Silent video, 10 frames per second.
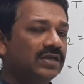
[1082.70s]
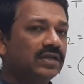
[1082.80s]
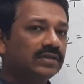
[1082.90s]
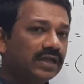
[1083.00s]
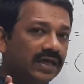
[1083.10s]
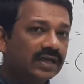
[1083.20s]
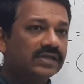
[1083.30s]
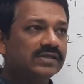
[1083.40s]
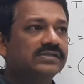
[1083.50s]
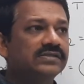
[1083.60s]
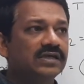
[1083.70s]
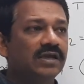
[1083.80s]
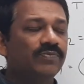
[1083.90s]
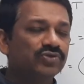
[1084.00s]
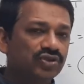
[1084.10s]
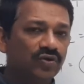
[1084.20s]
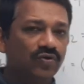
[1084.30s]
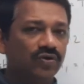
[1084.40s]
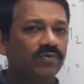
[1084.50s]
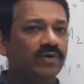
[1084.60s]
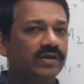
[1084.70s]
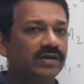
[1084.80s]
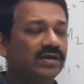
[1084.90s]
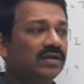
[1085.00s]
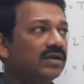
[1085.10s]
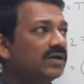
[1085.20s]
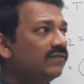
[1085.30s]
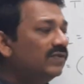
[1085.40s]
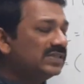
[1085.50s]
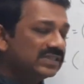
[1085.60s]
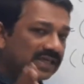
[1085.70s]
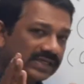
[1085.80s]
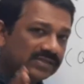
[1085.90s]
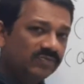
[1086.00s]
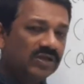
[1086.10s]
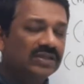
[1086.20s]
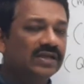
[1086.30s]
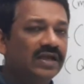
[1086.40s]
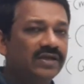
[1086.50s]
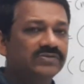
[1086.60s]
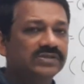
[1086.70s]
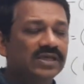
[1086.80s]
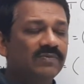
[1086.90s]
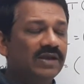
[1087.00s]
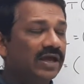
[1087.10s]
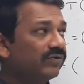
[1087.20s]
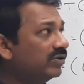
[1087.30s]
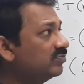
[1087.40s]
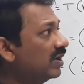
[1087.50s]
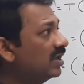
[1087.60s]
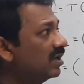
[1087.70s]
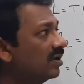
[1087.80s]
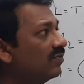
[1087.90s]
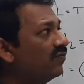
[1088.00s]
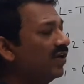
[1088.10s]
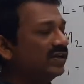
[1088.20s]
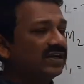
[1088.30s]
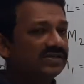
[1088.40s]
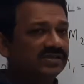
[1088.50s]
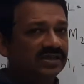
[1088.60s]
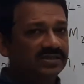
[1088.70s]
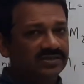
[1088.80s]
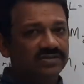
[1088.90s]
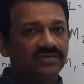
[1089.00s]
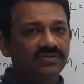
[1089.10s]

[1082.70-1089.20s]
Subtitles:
that there exists a push down automaton which is accepting the same language by final state.